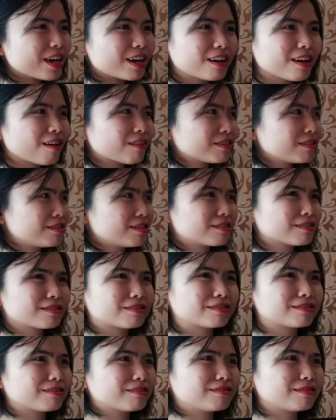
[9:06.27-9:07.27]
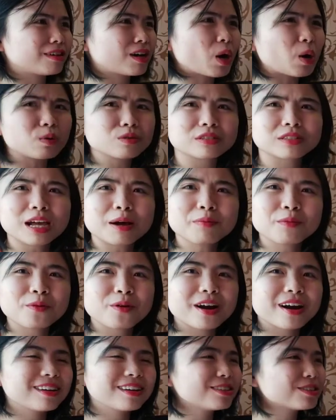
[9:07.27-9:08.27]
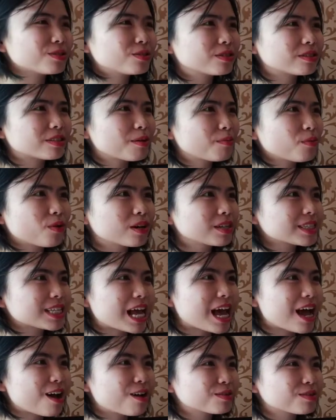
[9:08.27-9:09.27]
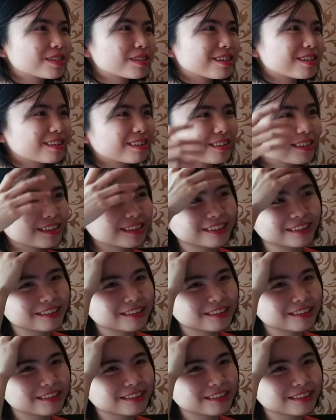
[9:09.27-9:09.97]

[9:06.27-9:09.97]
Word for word: cannot just go somewhere into someone's house and